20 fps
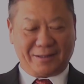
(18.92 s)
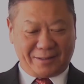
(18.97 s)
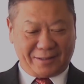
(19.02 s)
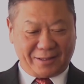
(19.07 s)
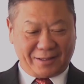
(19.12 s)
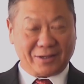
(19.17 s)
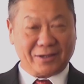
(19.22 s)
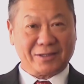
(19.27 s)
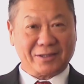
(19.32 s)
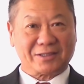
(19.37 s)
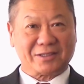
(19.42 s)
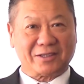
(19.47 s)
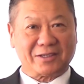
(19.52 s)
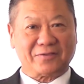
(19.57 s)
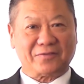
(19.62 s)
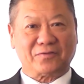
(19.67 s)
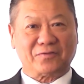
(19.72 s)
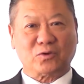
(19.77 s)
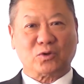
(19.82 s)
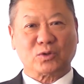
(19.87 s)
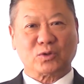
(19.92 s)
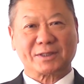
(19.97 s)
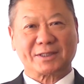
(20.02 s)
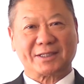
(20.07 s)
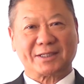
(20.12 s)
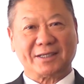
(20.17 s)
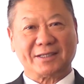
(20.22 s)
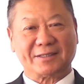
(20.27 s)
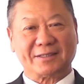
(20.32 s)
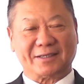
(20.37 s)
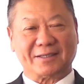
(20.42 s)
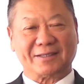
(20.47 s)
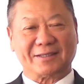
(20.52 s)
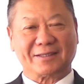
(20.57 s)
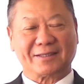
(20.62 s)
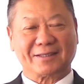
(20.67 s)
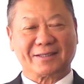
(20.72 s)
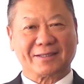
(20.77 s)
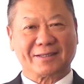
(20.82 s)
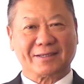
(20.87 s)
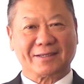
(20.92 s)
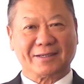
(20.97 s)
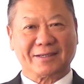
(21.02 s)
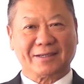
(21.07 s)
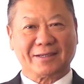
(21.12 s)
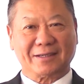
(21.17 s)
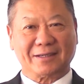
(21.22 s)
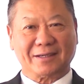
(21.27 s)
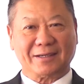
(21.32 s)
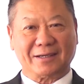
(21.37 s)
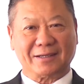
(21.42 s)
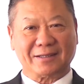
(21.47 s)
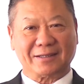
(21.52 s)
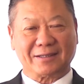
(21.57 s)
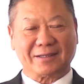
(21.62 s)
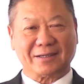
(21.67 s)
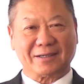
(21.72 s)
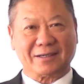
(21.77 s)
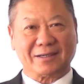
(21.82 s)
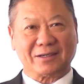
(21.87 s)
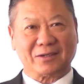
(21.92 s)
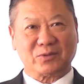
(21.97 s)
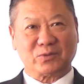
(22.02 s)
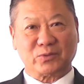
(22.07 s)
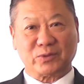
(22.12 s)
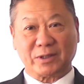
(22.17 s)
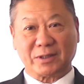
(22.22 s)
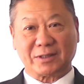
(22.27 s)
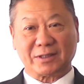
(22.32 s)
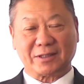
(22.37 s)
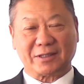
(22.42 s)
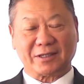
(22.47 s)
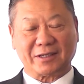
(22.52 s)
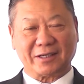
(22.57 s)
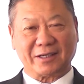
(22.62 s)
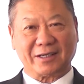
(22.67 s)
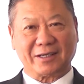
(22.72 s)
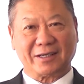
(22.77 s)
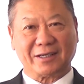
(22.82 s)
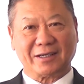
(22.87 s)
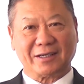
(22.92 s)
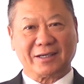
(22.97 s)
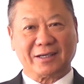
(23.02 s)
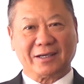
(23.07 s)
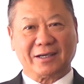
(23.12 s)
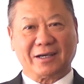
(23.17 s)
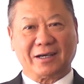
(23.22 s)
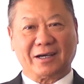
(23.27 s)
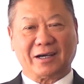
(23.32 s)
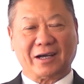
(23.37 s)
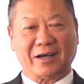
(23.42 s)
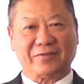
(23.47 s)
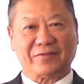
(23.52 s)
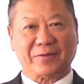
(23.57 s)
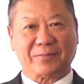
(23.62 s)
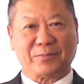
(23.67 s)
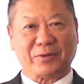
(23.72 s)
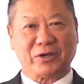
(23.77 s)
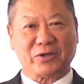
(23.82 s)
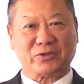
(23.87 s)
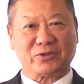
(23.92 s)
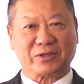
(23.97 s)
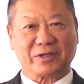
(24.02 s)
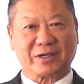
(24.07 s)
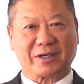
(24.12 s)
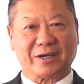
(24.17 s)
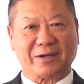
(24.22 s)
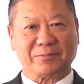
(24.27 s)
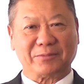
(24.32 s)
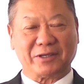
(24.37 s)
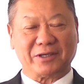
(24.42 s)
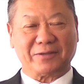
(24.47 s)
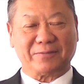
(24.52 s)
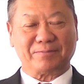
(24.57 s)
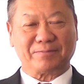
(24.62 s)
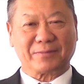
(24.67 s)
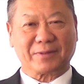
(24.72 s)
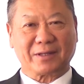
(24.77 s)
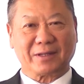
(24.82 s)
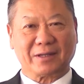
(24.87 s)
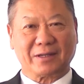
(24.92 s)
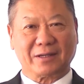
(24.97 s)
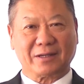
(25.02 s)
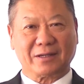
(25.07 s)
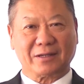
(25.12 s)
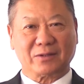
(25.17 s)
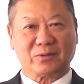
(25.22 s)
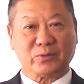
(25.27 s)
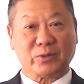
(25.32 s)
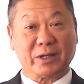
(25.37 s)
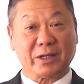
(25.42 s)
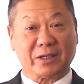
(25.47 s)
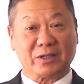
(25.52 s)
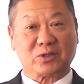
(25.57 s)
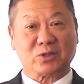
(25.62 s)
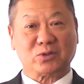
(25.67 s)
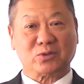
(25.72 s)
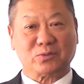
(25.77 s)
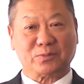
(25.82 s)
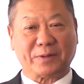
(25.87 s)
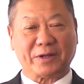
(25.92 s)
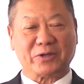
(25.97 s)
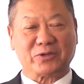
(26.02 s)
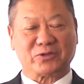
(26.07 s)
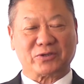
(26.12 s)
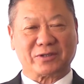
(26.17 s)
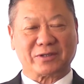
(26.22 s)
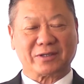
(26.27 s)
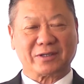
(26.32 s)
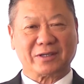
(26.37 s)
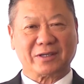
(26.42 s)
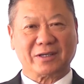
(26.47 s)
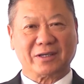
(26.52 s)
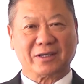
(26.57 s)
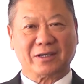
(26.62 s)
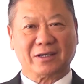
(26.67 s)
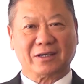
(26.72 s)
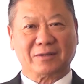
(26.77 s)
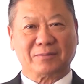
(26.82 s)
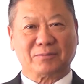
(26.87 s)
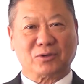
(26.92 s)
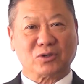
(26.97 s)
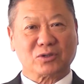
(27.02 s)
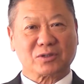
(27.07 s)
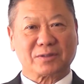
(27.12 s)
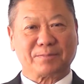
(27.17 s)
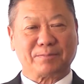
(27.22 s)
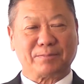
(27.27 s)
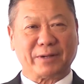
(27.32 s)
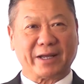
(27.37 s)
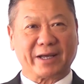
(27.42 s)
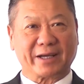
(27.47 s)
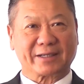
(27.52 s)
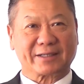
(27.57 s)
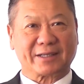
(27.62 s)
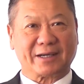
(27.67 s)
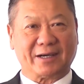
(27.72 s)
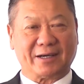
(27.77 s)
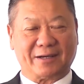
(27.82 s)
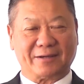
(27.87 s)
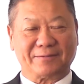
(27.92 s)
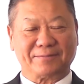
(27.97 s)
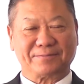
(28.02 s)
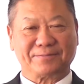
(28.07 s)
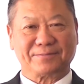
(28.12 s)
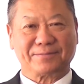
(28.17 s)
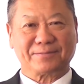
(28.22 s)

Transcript: Now it's the fall season, and uh, recently I have a patient come in, really two patients, both black tongue.